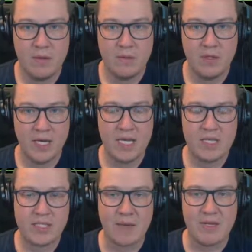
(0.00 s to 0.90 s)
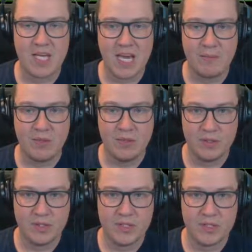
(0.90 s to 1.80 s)
Will eat or damage
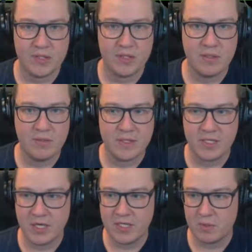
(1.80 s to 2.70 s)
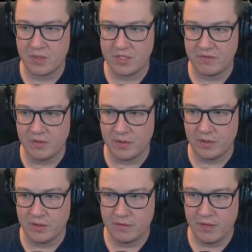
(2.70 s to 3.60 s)
animals with sizes 1 to
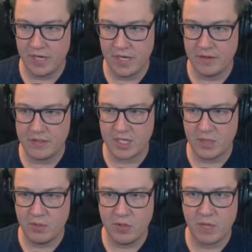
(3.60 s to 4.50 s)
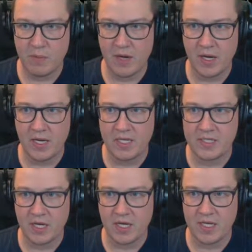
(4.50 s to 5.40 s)
4. Right. So the porcupine is
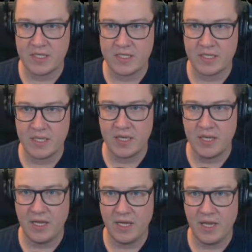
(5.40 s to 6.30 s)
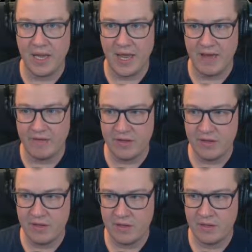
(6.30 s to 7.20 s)
size
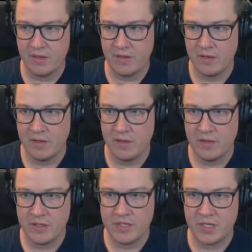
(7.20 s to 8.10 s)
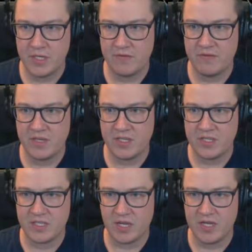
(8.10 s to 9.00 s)
11. The surgeonfish
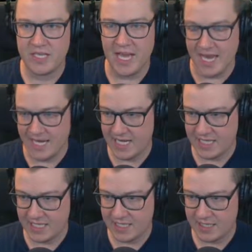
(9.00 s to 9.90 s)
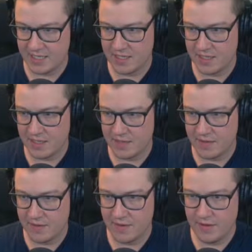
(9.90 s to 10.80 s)
is size 8.
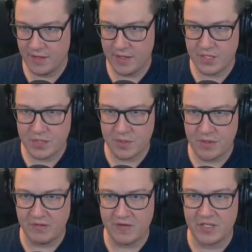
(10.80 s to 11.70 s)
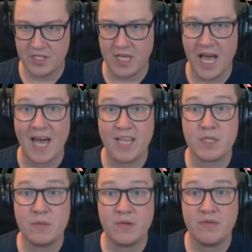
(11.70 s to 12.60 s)
And the squirrelfish
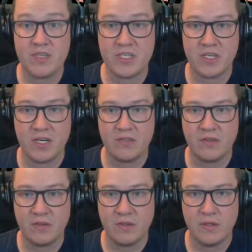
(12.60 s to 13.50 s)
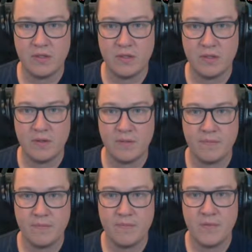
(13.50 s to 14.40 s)
is size 4.
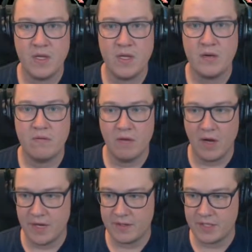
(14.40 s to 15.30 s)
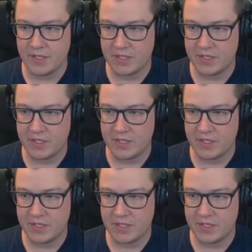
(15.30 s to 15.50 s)
Right, so the